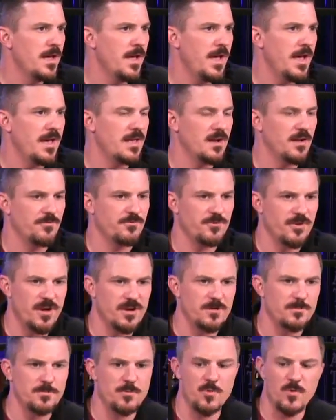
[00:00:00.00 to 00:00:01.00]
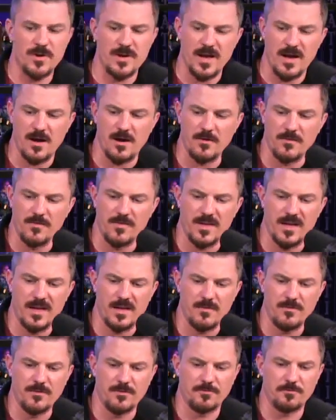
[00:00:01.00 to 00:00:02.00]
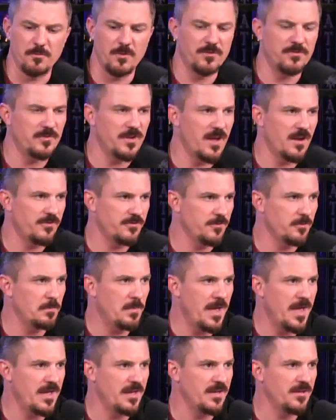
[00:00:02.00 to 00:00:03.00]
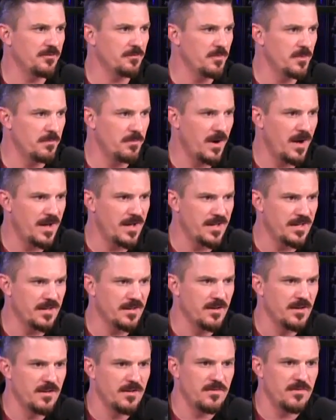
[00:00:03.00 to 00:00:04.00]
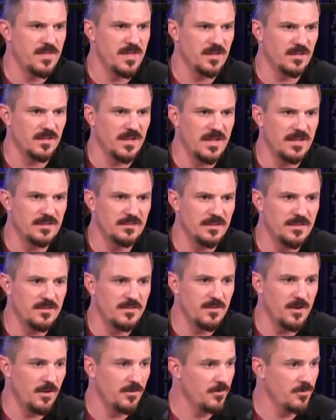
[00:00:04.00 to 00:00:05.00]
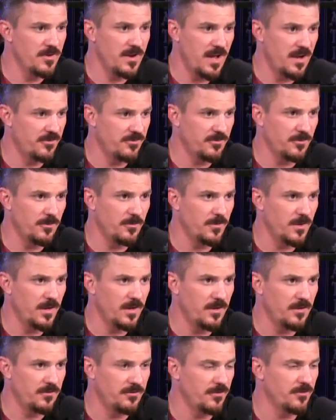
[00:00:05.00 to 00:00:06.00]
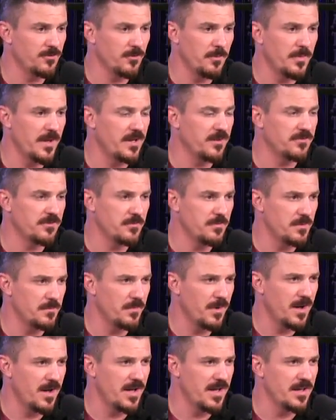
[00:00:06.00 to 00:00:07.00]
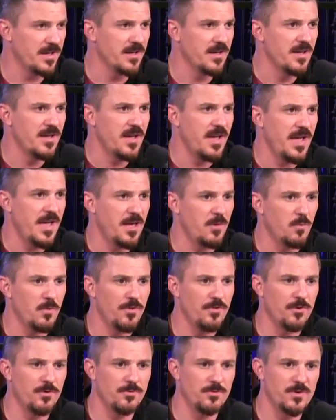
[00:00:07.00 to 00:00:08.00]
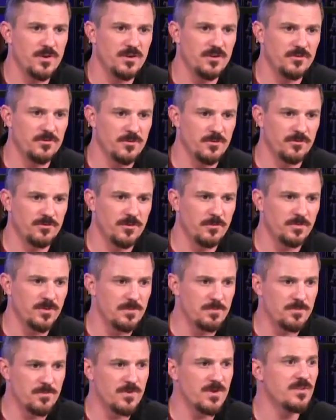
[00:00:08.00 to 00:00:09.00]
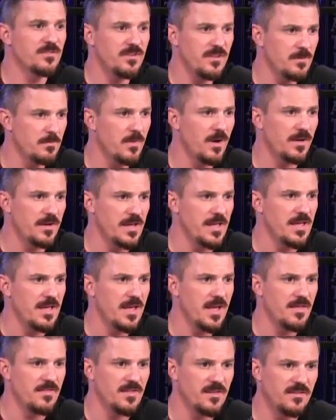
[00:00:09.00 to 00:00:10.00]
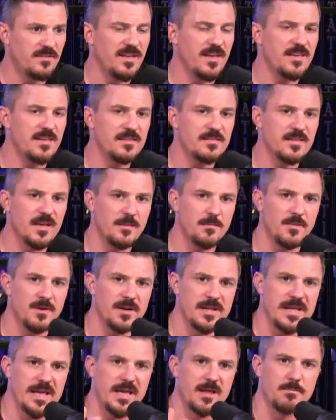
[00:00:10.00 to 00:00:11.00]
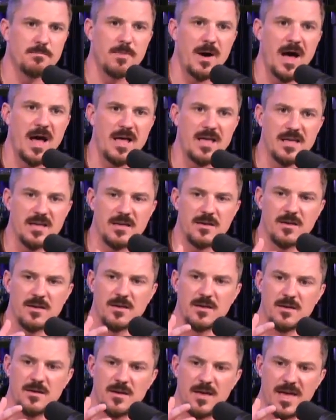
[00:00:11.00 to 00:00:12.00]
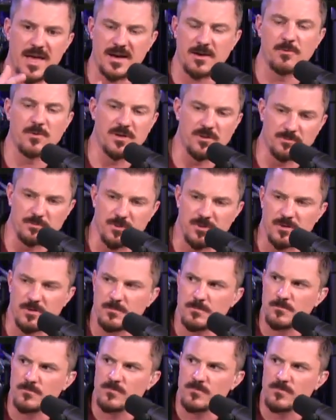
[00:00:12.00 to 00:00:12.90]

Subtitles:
And I've tried to point out that the Swiss National Bank has been buying, that likely the other national central banks have been buying. And what they're doing is they're simply printing money and then taking that money and buying equities with it,